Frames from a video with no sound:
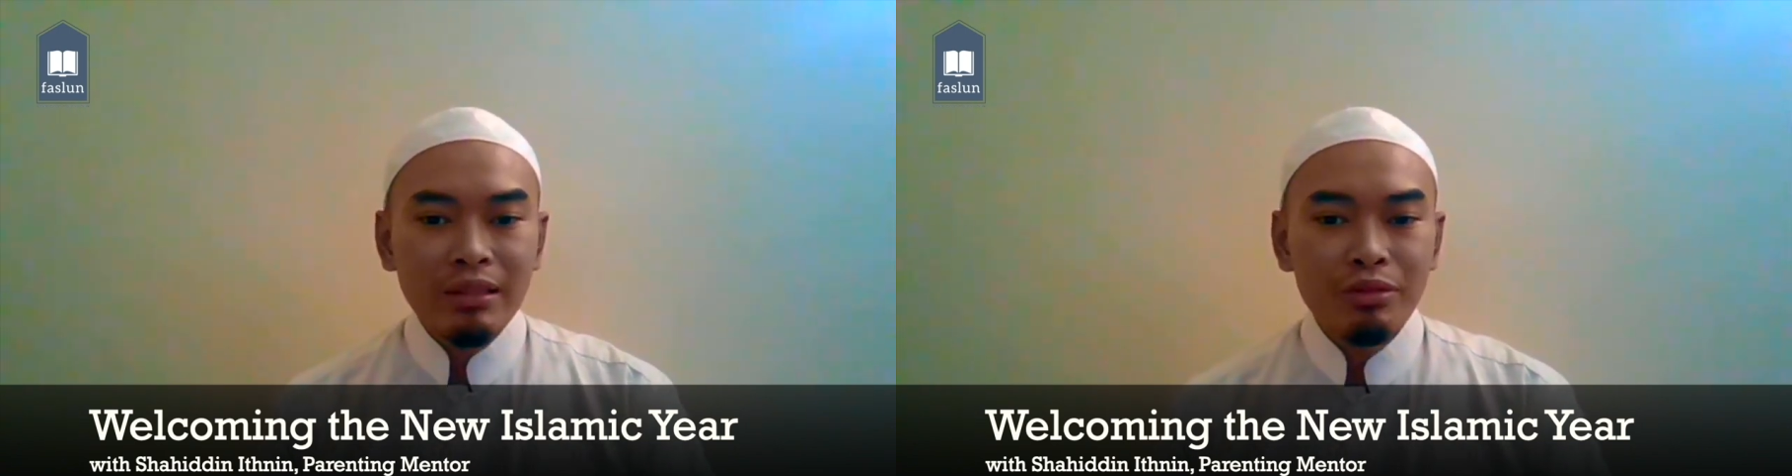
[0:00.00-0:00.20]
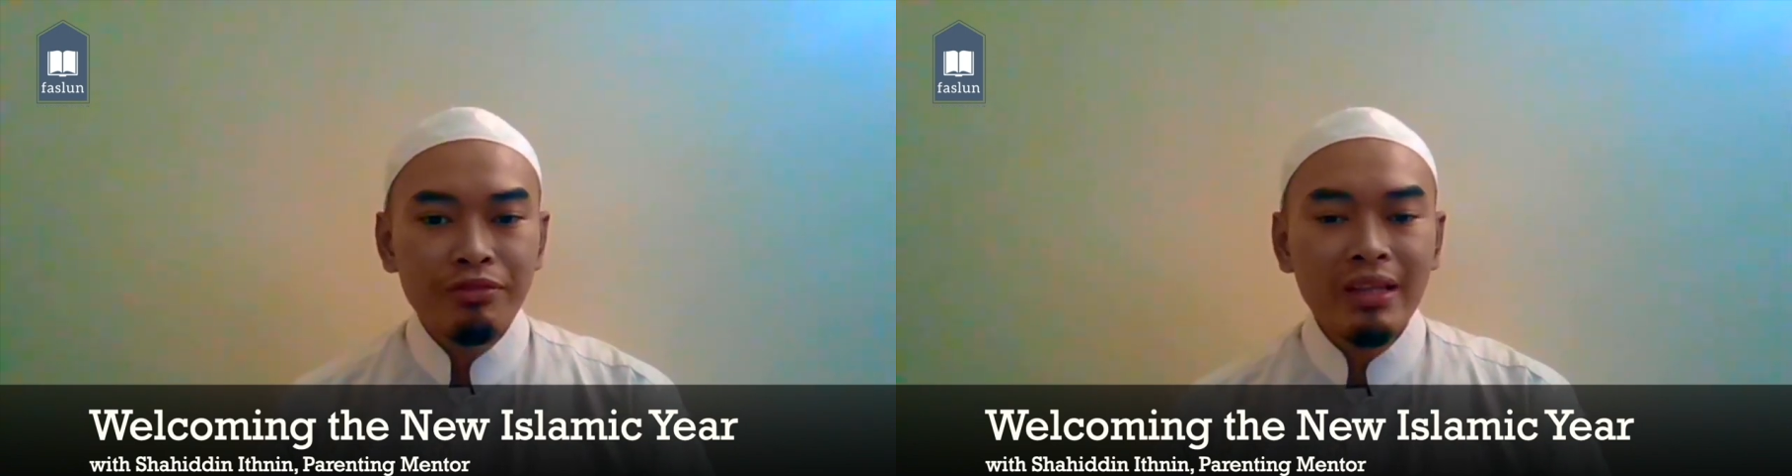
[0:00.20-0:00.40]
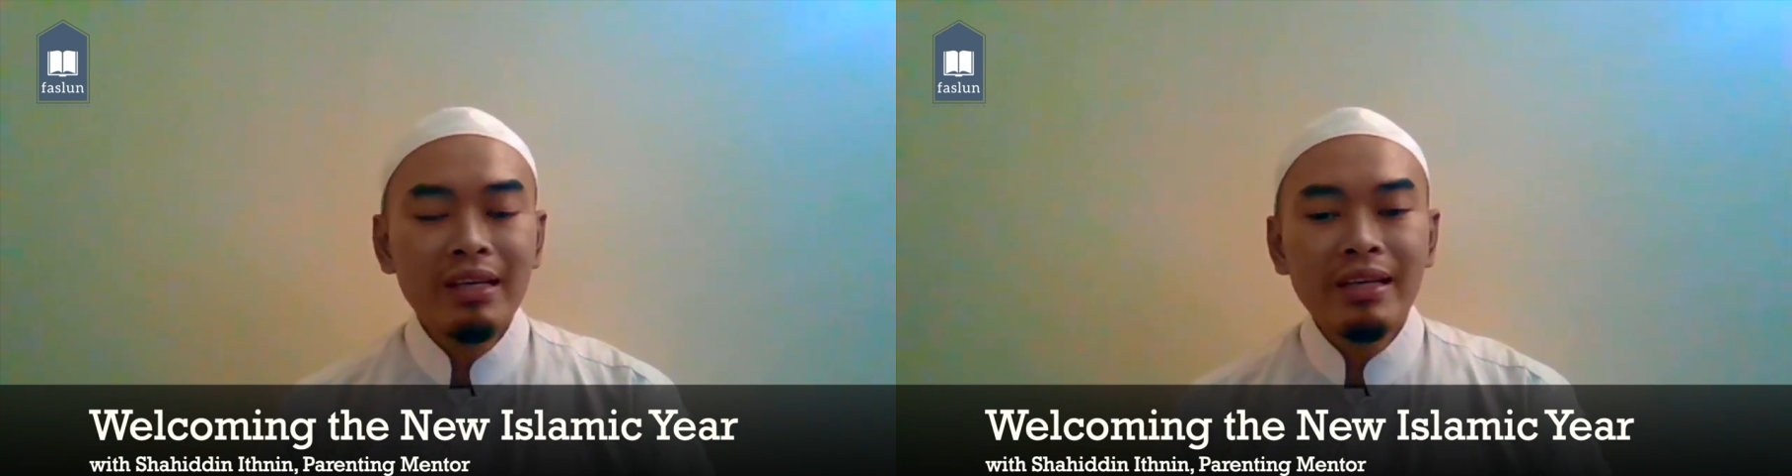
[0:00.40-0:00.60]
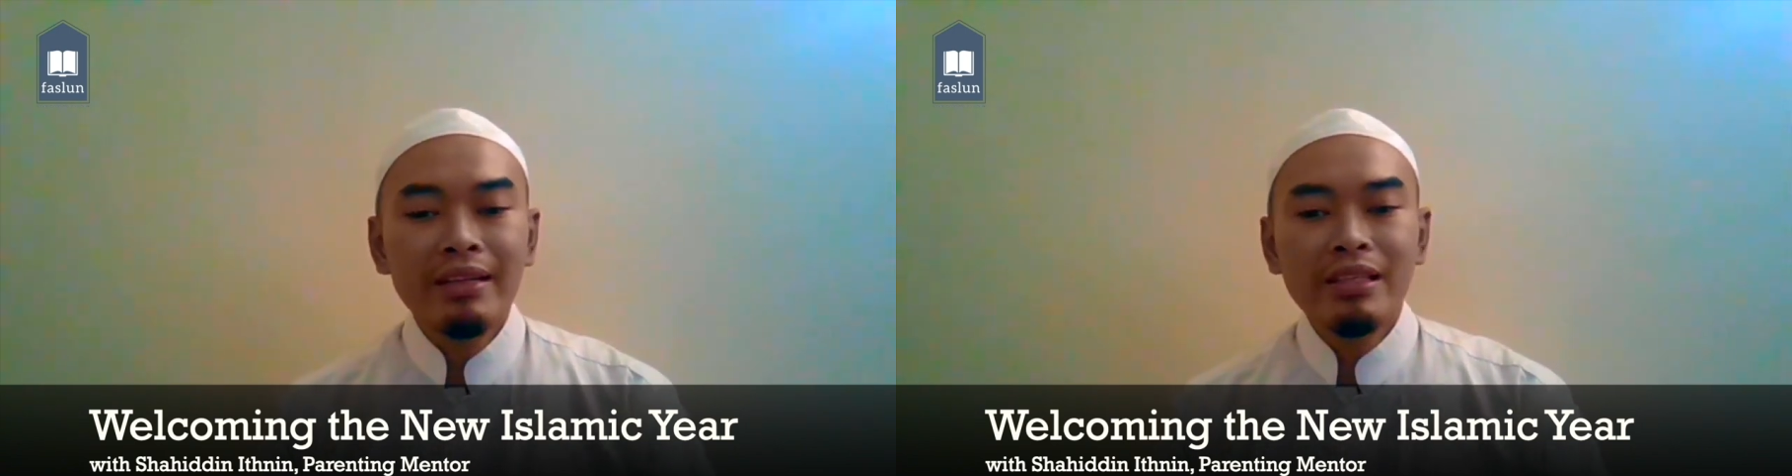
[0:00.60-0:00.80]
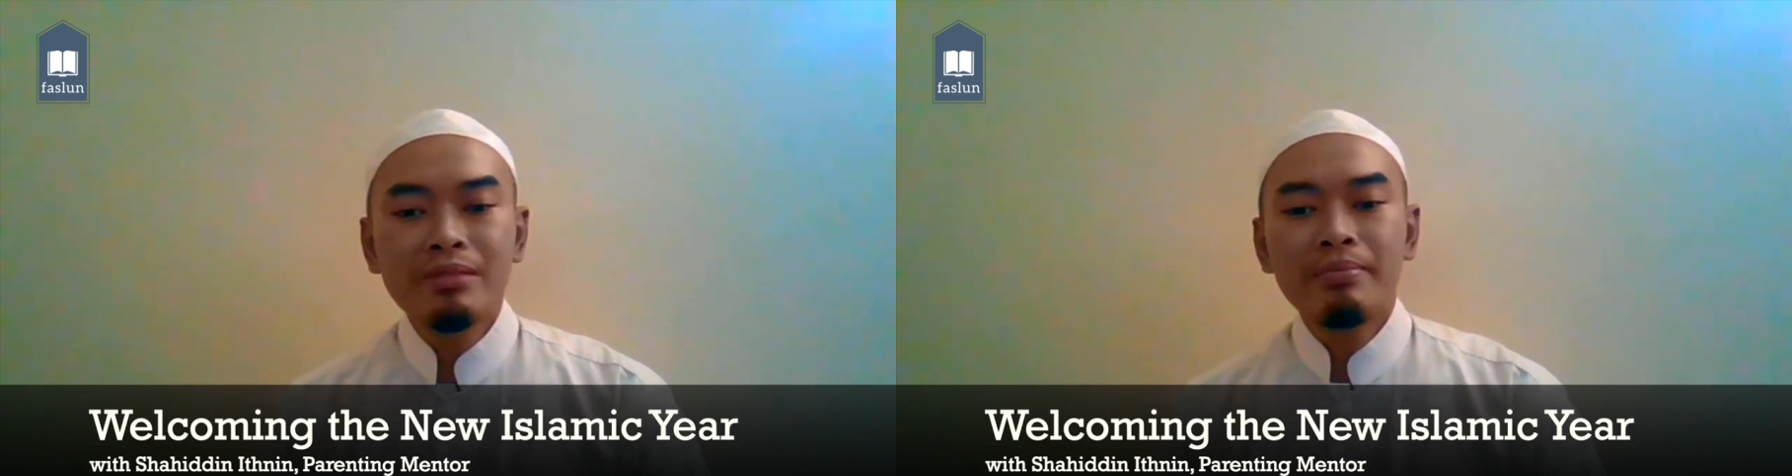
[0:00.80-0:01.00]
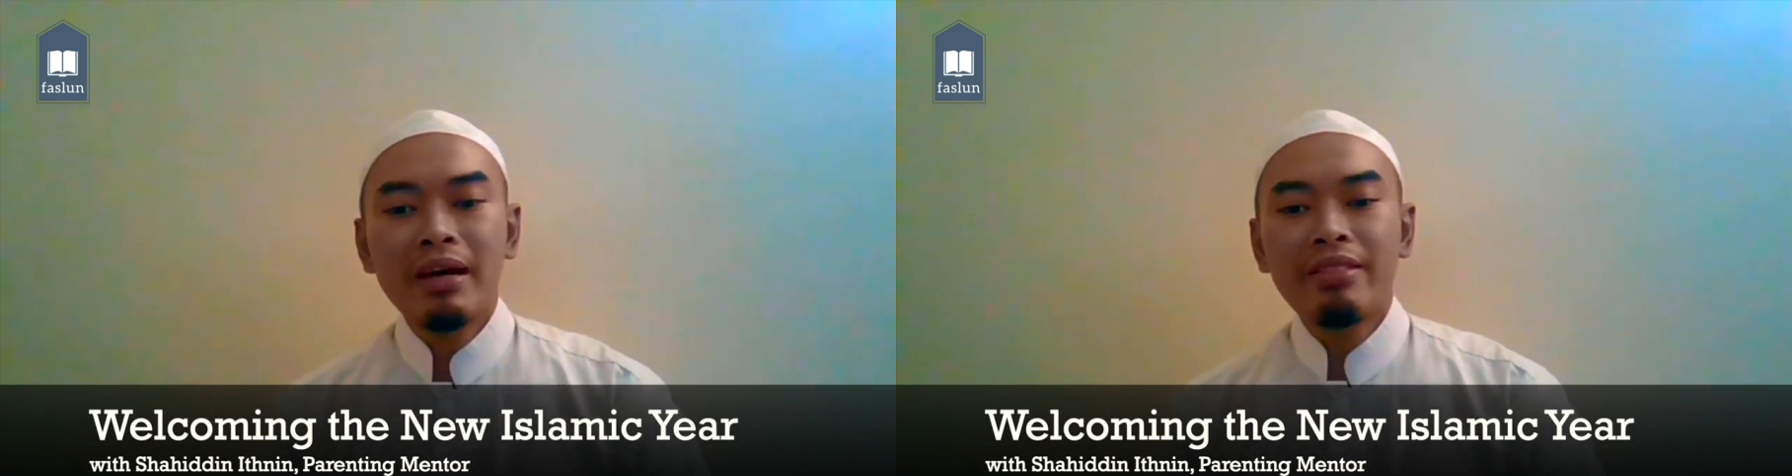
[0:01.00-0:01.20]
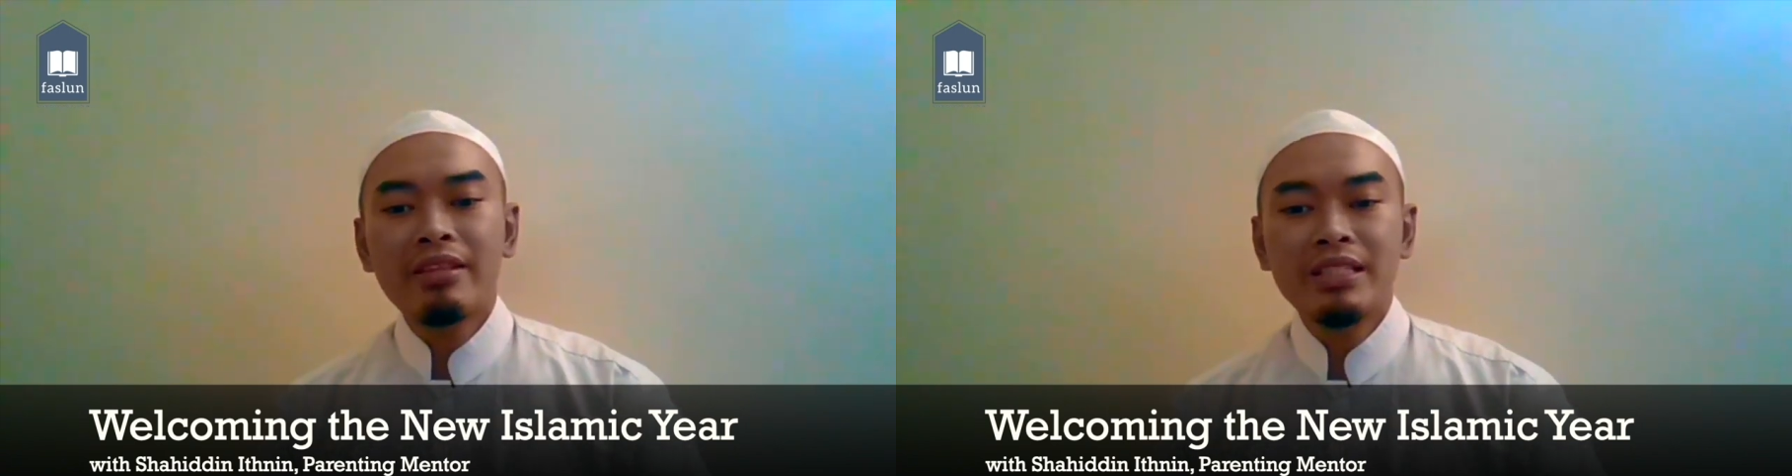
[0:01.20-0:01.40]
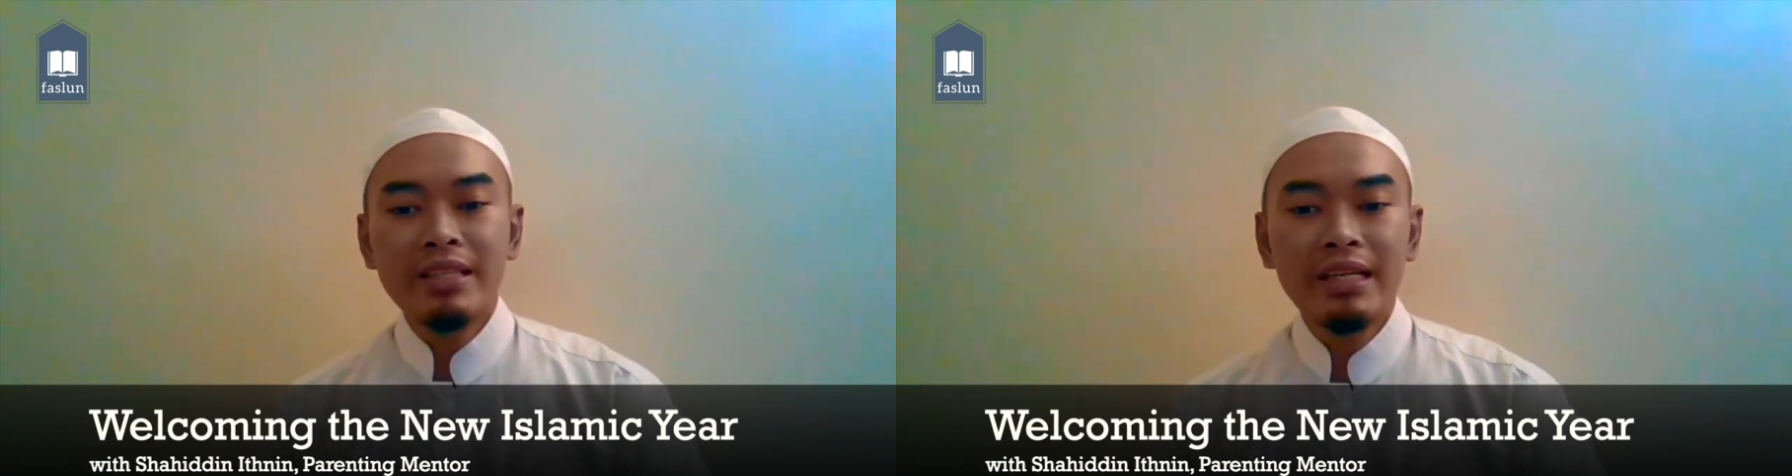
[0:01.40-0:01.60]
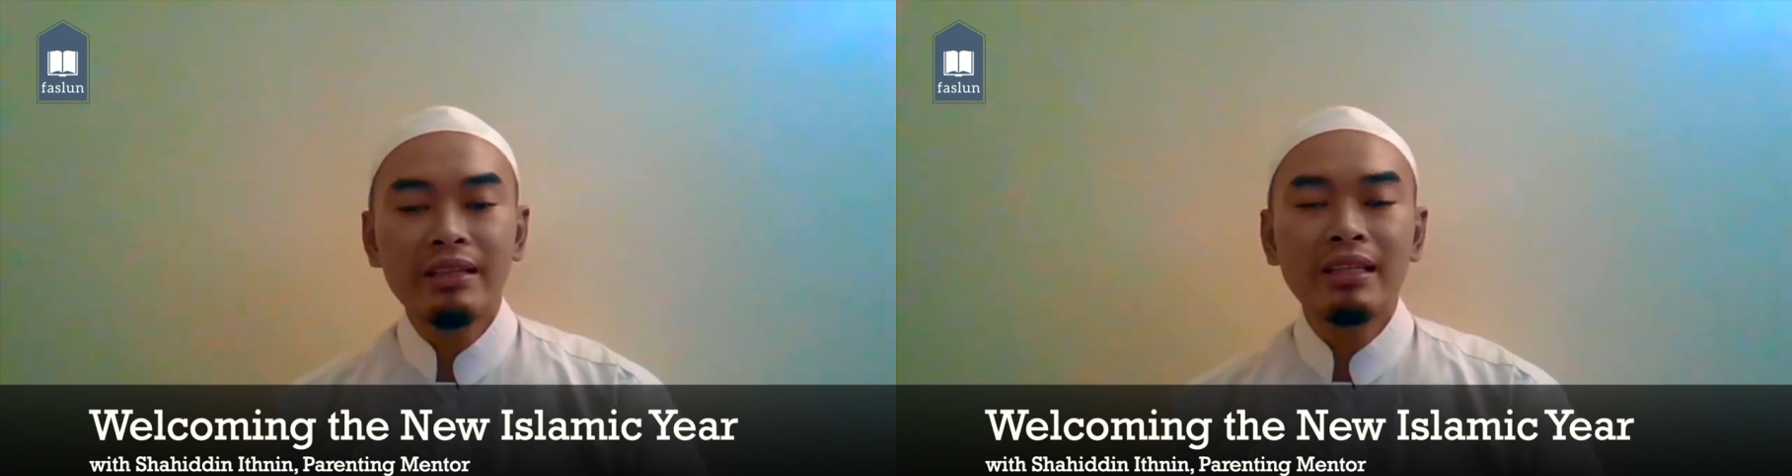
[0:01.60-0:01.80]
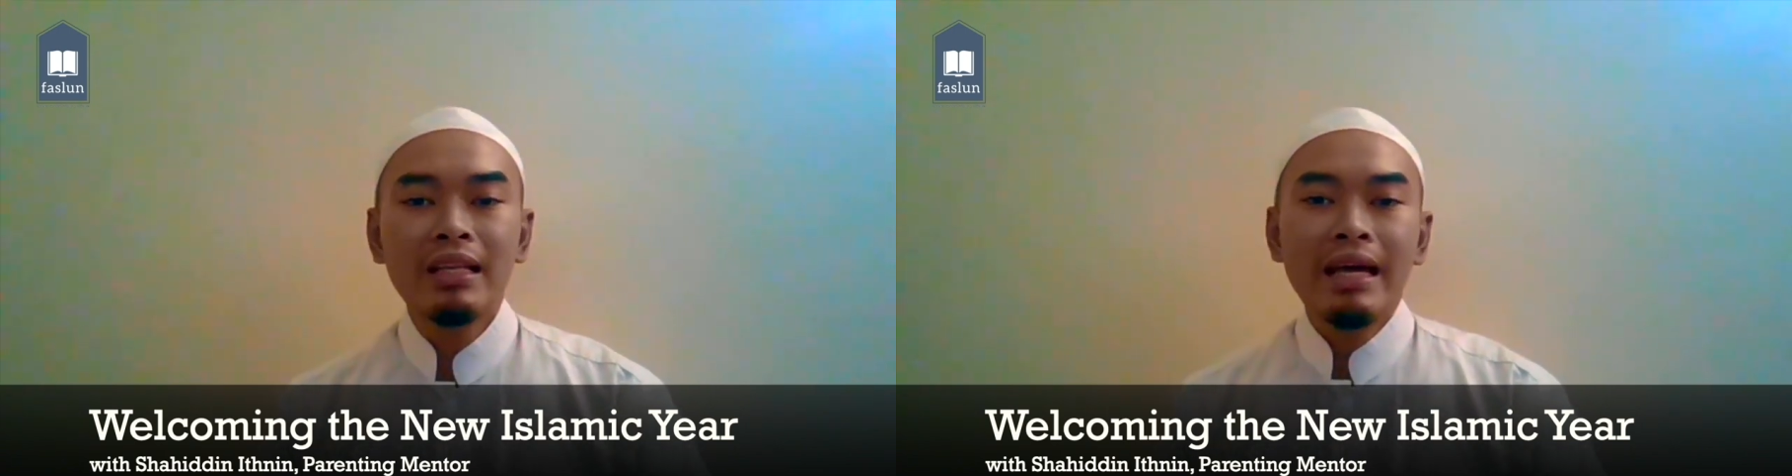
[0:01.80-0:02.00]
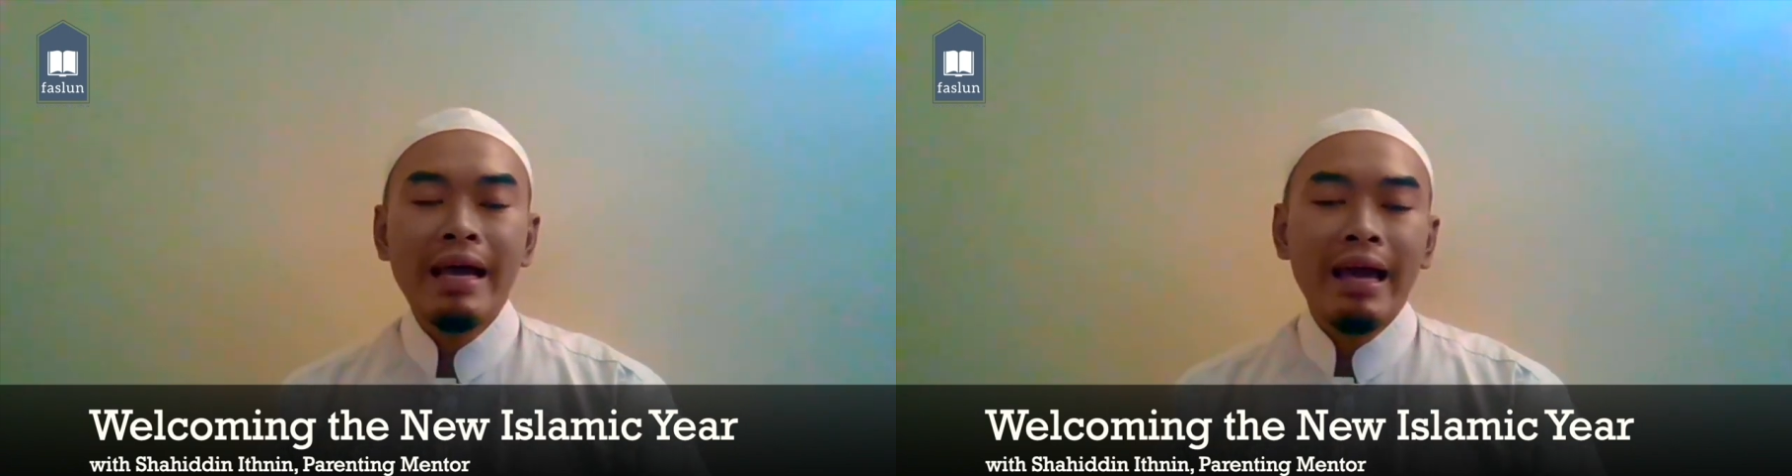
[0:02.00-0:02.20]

to venerate this month in general